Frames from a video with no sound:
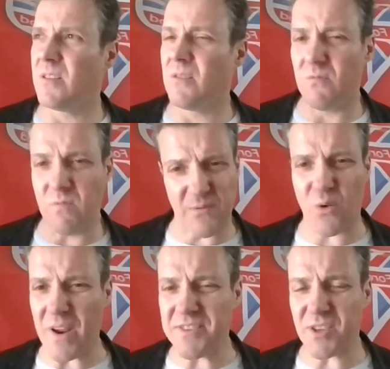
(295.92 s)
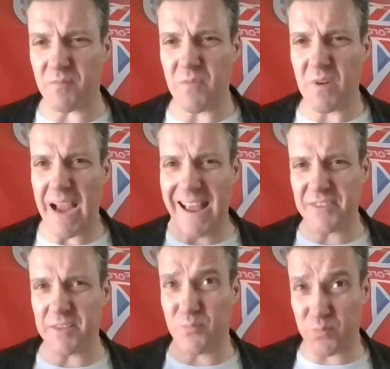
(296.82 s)
referendum and
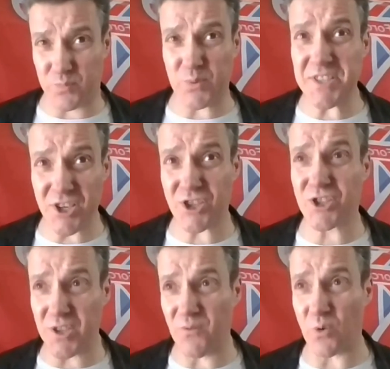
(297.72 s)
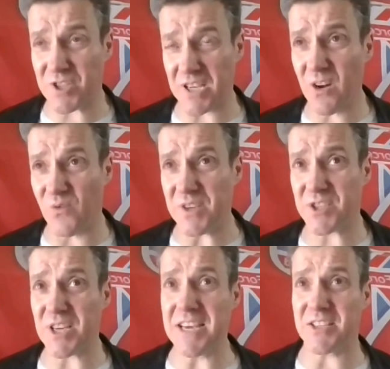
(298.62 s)
the British civil service
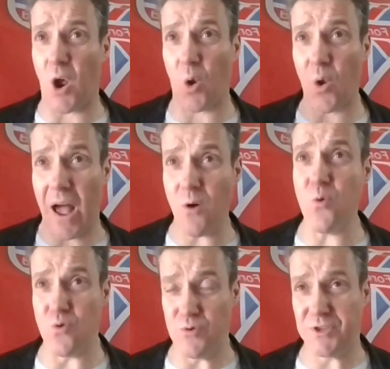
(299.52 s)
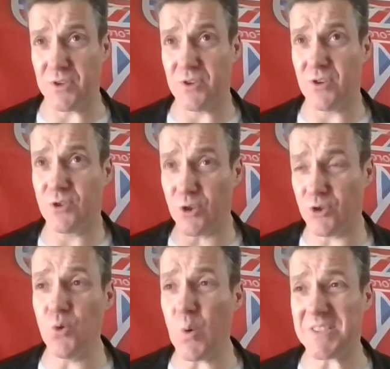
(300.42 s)
is allowed to
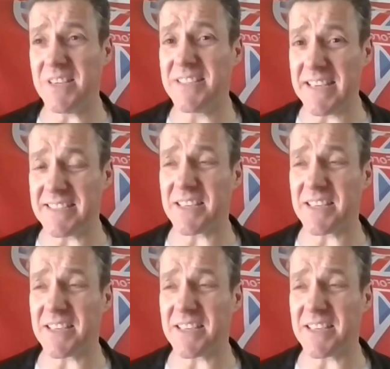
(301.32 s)
do what it did